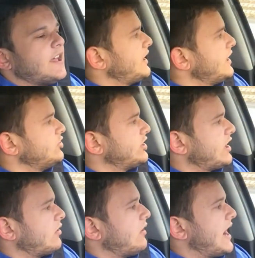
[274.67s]
But in
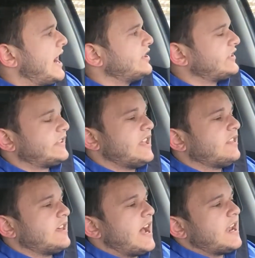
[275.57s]
general, I just
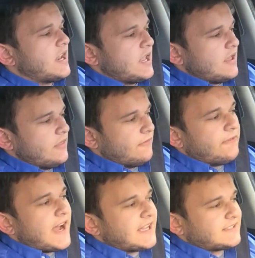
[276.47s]
think that the
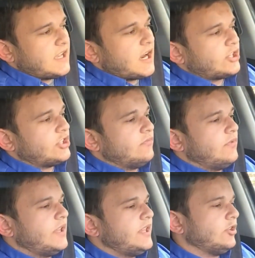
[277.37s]
Fast saga should
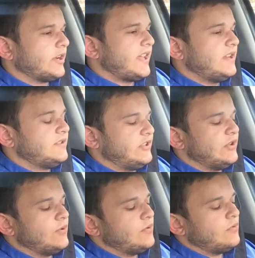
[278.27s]
really look
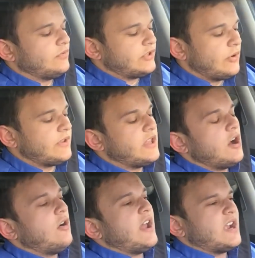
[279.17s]
into
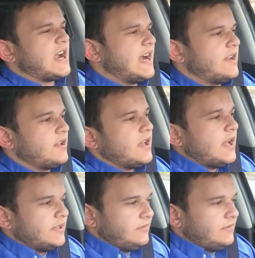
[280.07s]
Tokyo and kind of